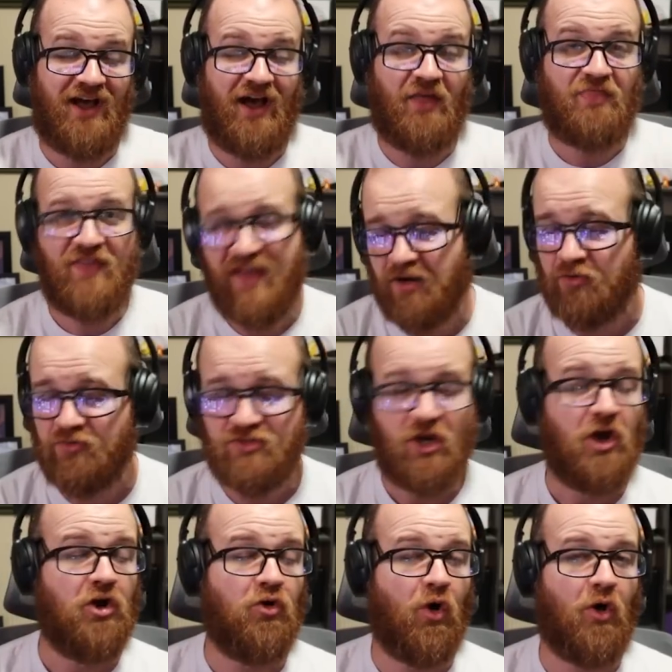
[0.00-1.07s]
Thanos,
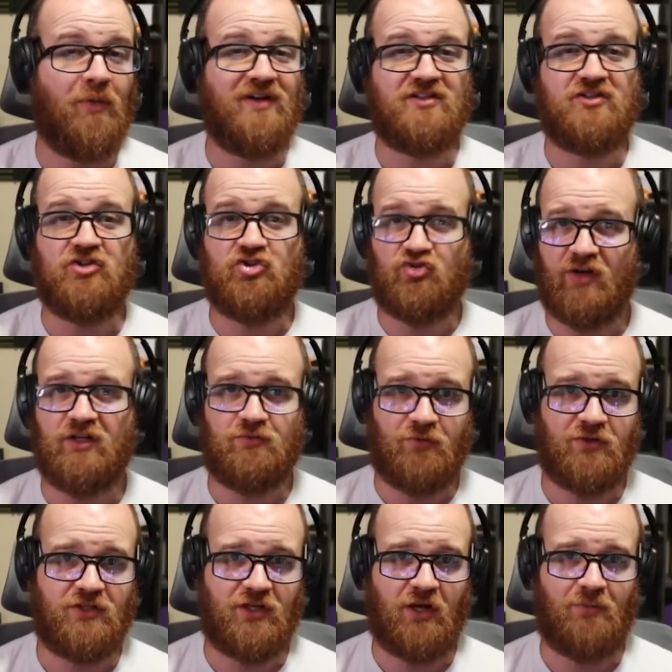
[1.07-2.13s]
who always enjoys
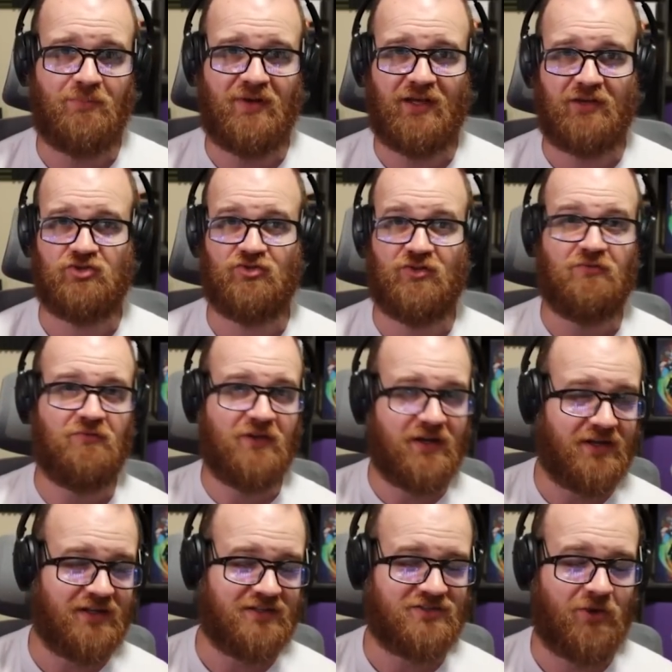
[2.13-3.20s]
fishing up an extra
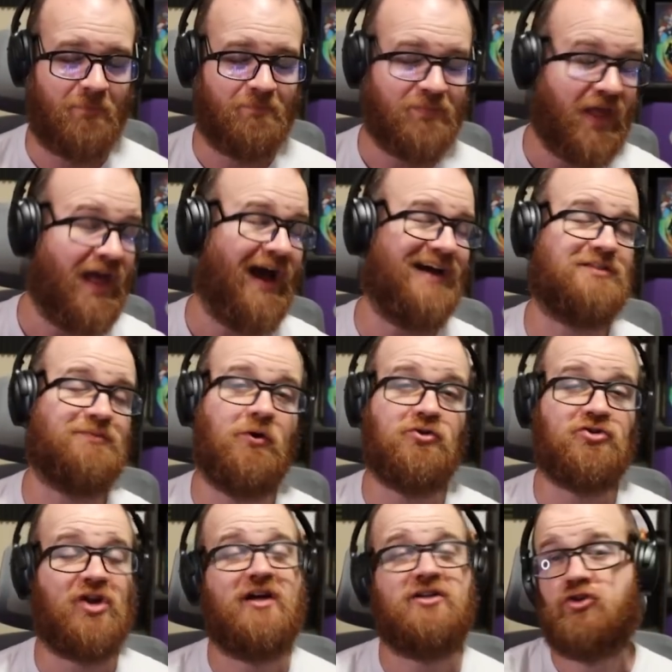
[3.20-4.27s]
Infinity Stone. I suppose
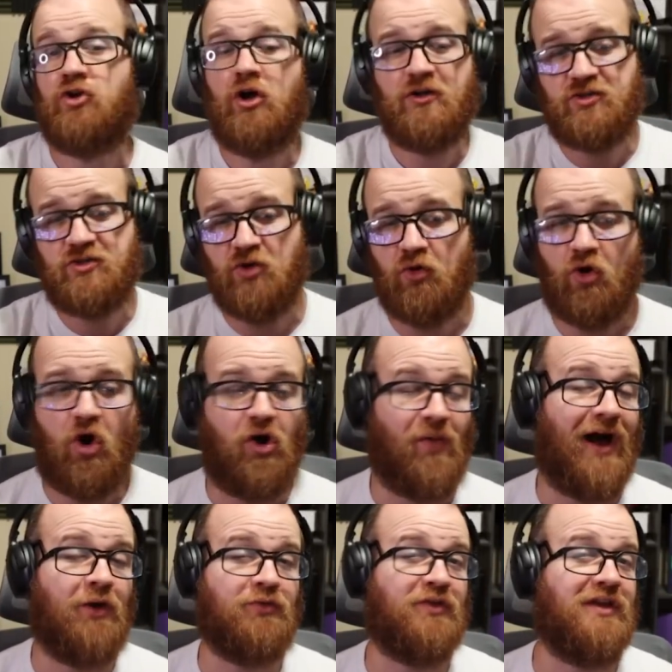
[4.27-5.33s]
I should also call
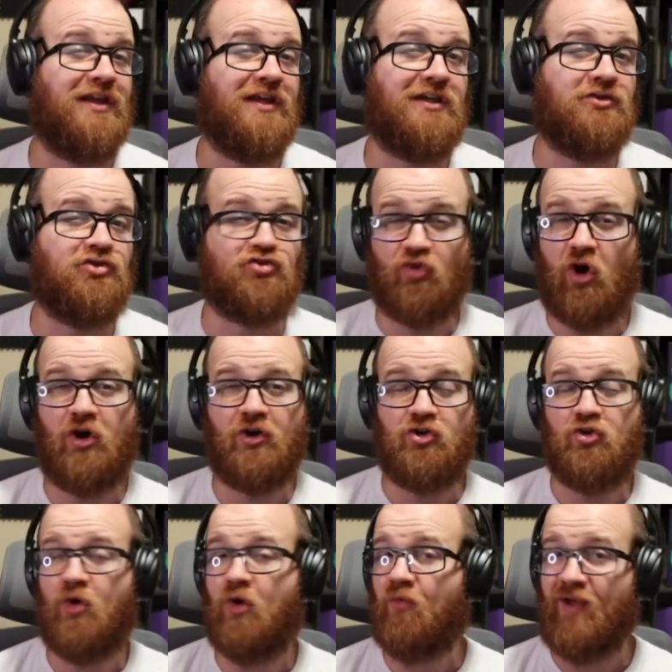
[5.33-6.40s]
out that he can draw
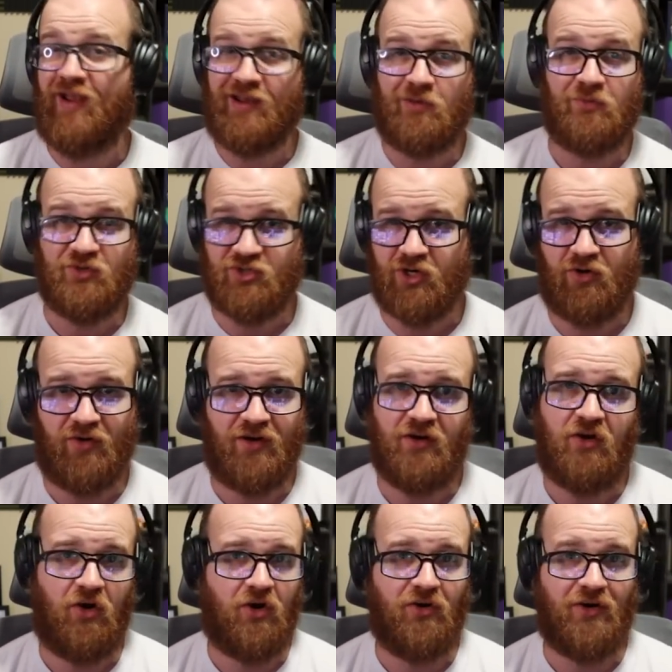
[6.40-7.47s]
you a randomly generated
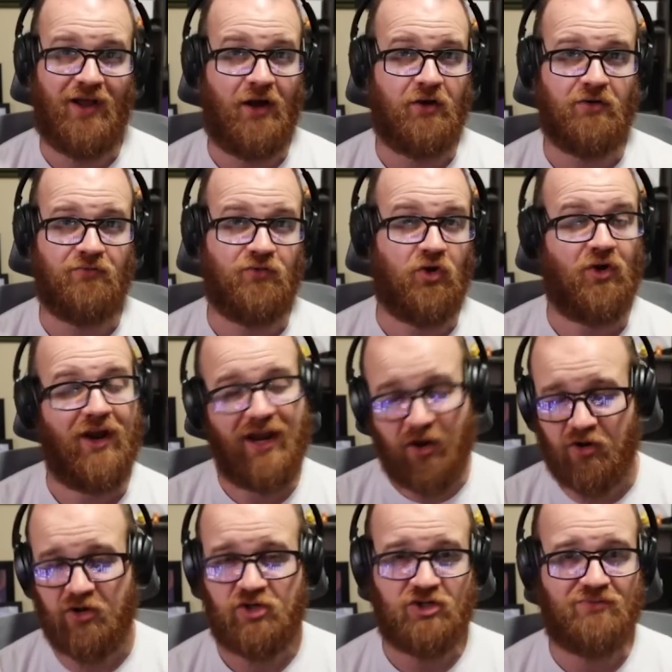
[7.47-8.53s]
card out of your
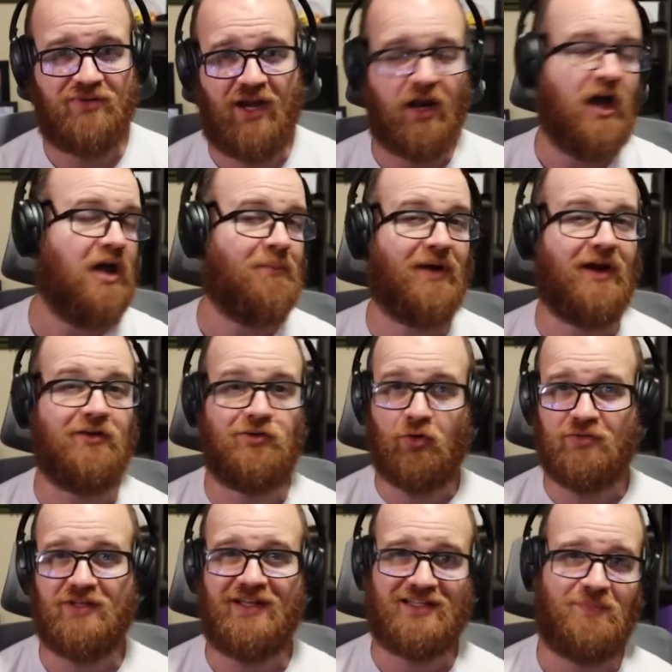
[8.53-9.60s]
Airship deck, but I
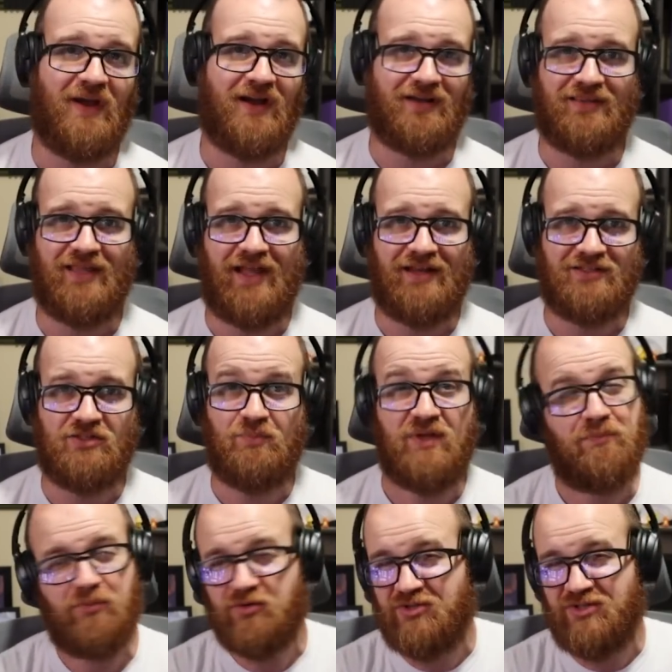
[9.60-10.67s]
don't expect that to be
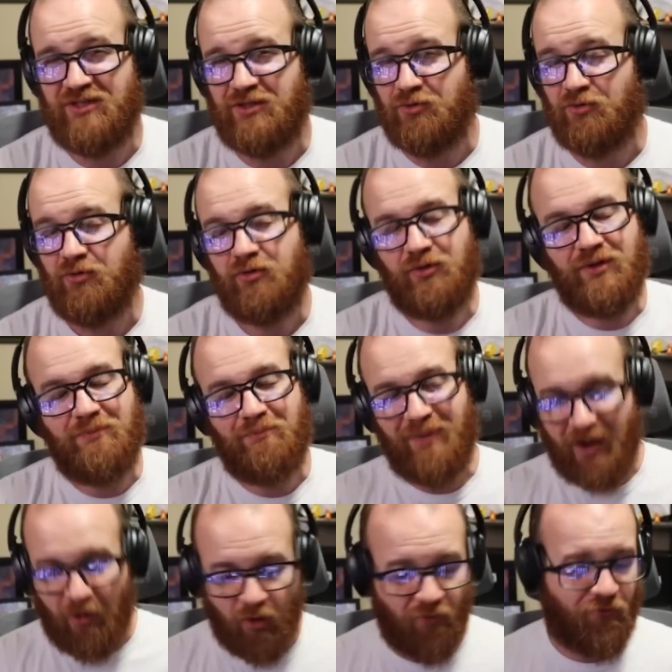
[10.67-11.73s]
particularly
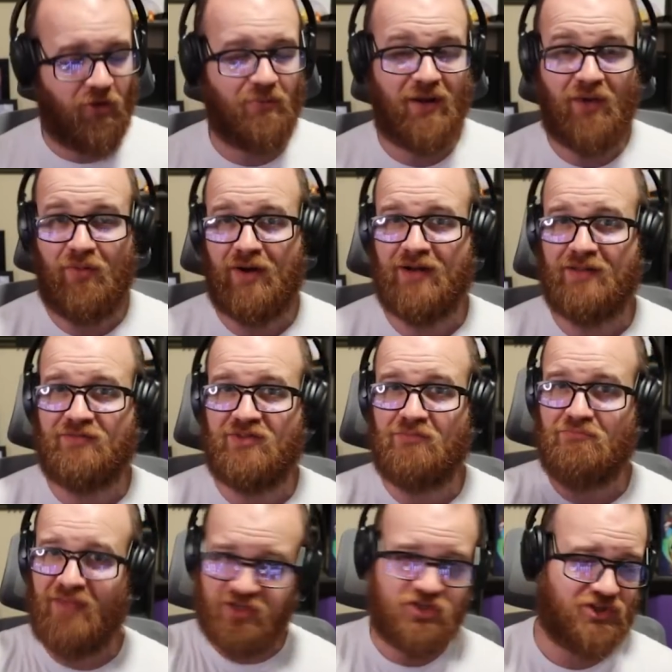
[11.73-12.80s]
powerful, but I wanted to
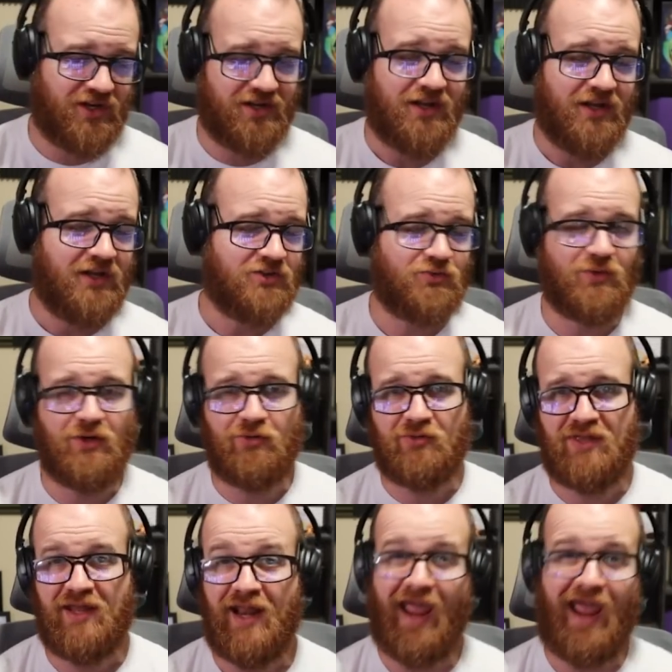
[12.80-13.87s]
mention it so we don't
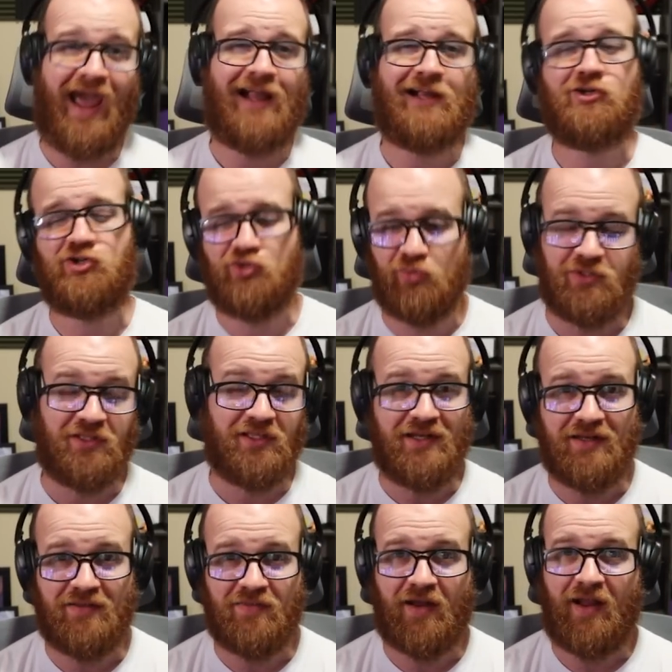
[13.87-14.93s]
get actualied
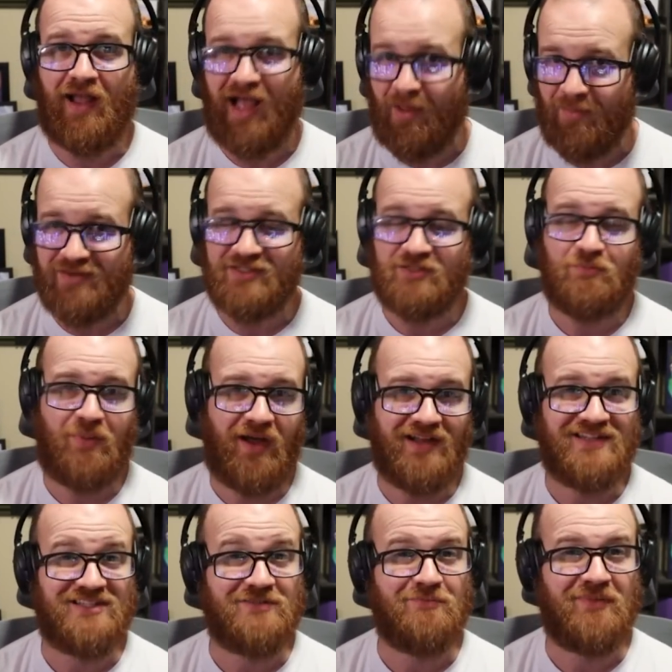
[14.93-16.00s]
in the comments by
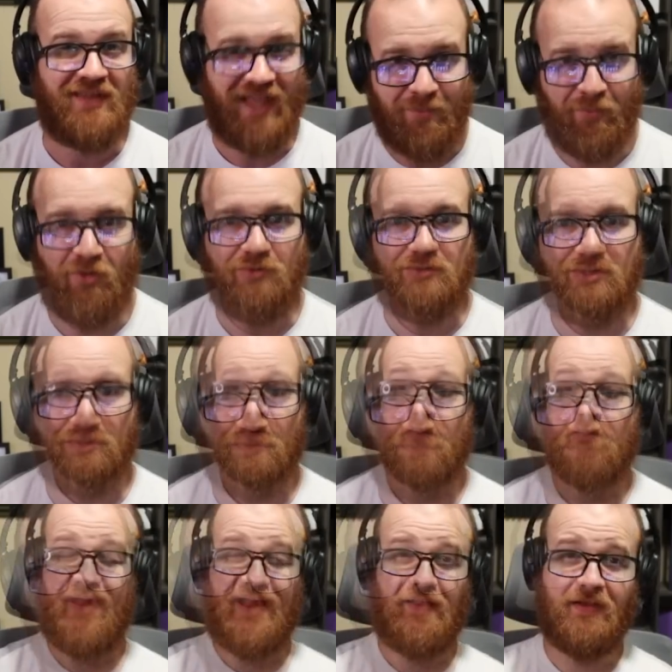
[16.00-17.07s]
some gamers.
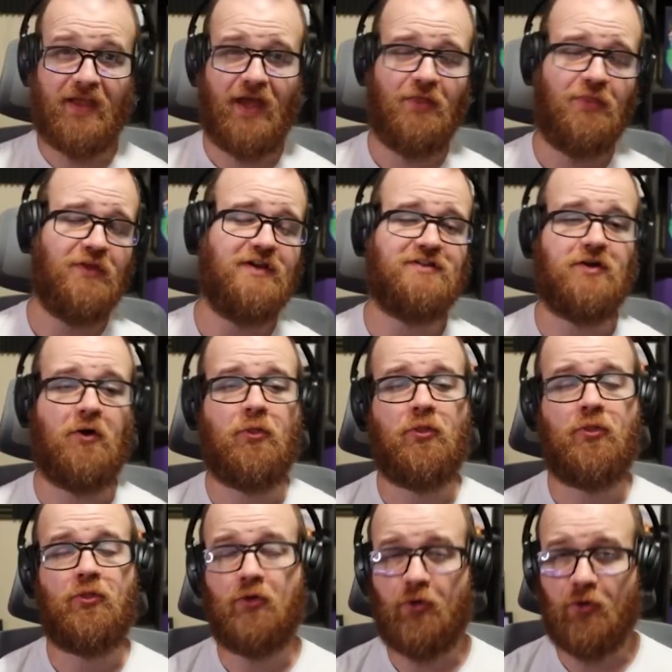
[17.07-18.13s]
Malekith is our
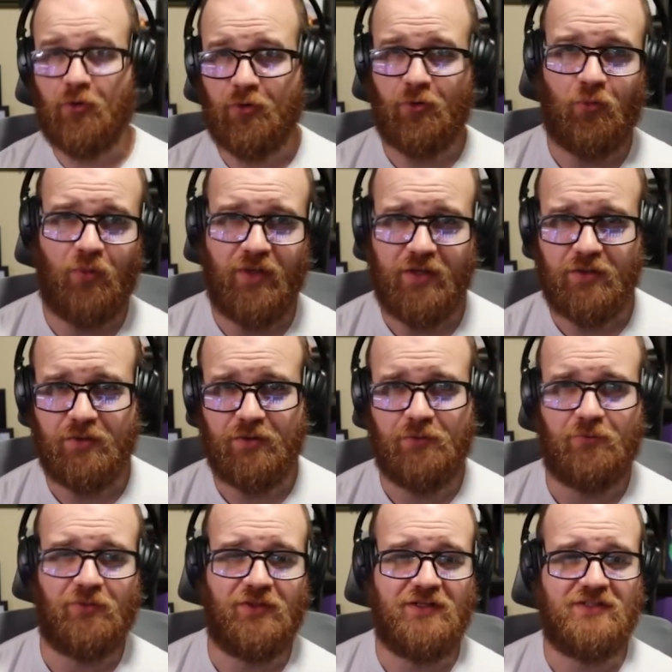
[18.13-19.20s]
third weekly
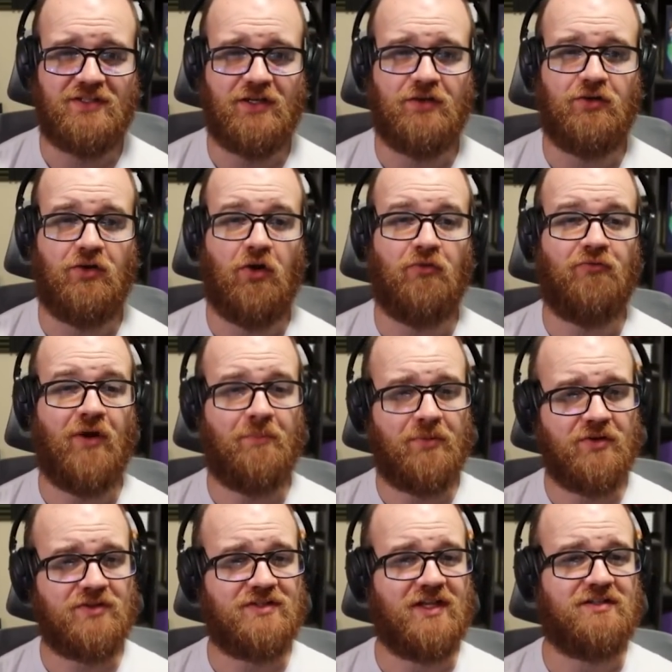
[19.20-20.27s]
release in
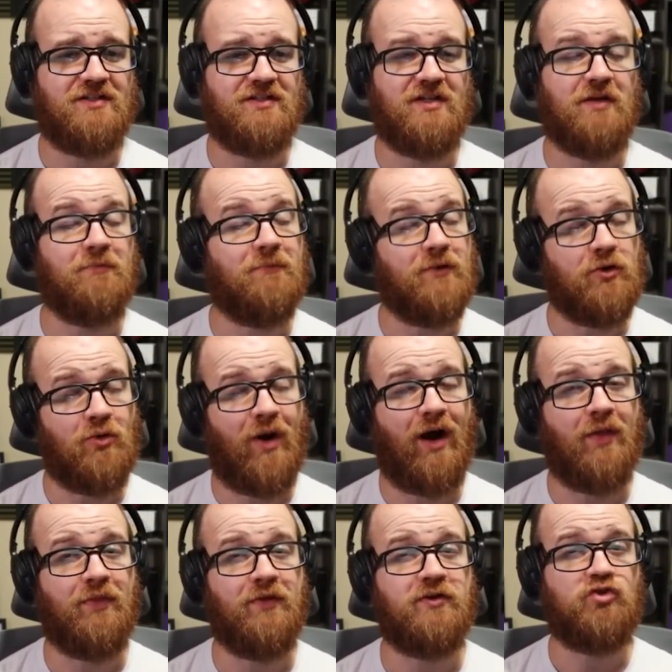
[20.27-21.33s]
November, set to debut
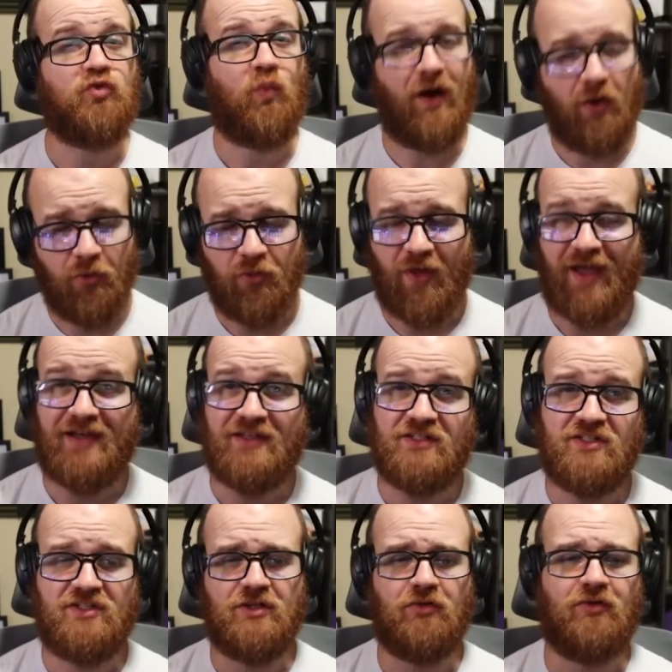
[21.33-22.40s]
on the 12th as
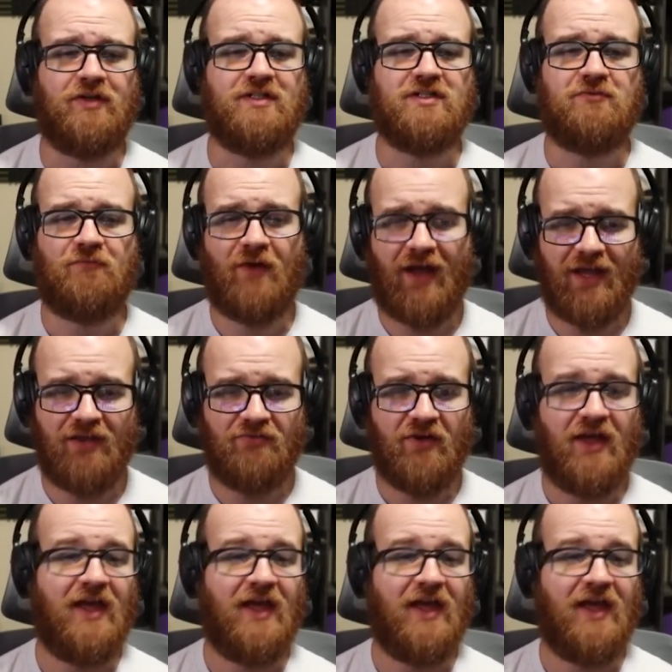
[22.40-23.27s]
Series 5.